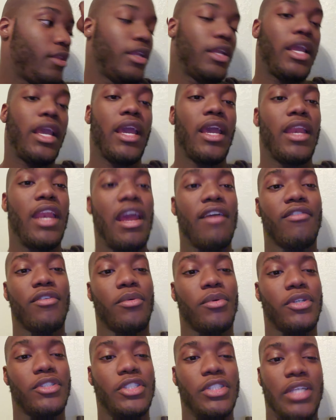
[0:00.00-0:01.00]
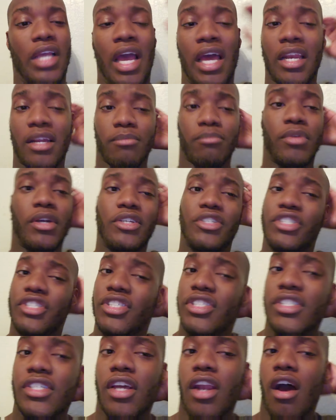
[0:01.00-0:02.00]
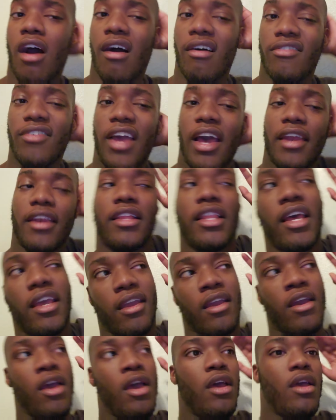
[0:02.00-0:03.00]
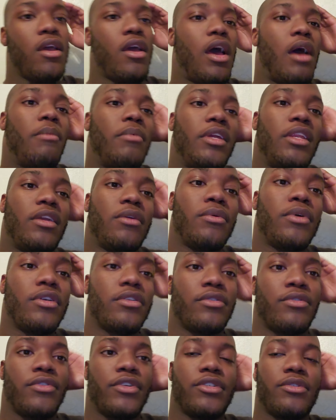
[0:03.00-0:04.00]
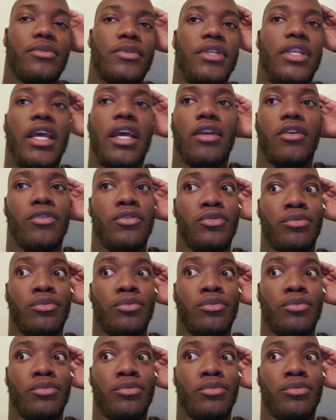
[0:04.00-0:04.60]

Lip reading: and everyone just kind of brushes it off, kind of like, I mean, he was friends with Deku.